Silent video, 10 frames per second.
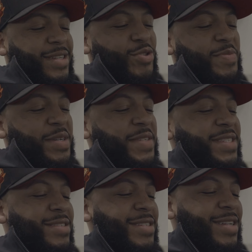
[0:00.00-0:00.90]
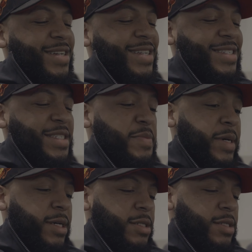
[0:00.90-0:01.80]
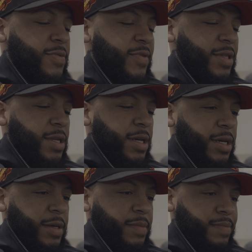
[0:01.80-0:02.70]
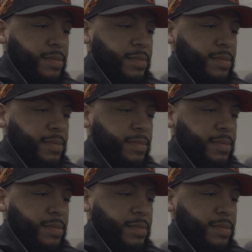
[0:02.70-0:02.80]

do my research locking these bets for the day.